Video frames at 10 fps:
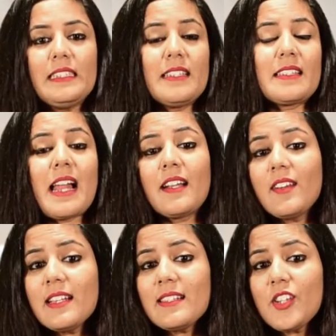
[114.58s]
The
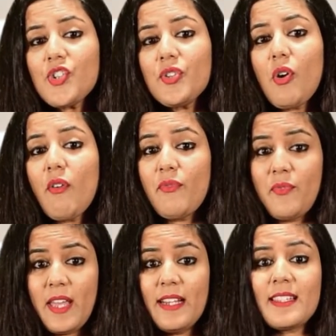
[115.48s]
standardization
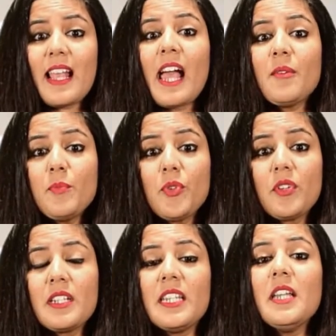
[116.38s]
of weights and
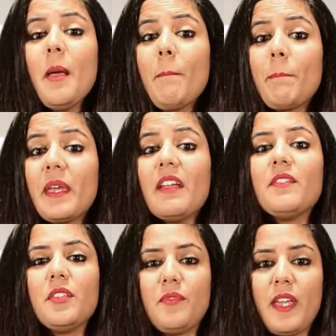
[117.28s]
purity
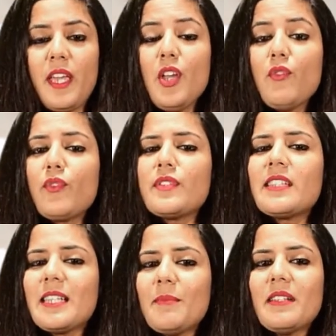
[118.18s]
paved the way for
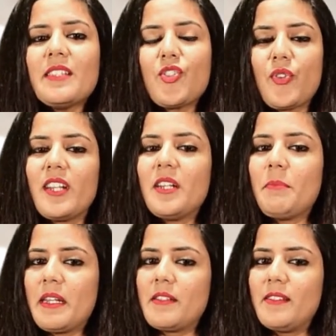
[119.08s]
seamless trade in
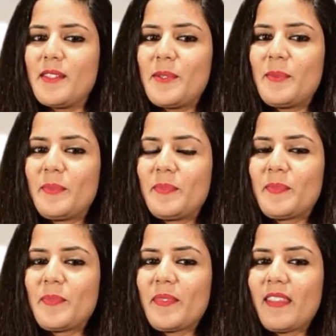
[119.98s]
metals.
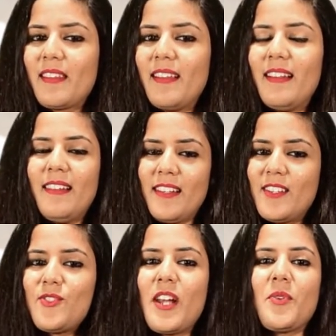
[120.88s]
Let
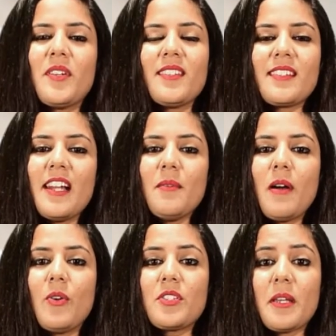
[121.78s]
us try to understand about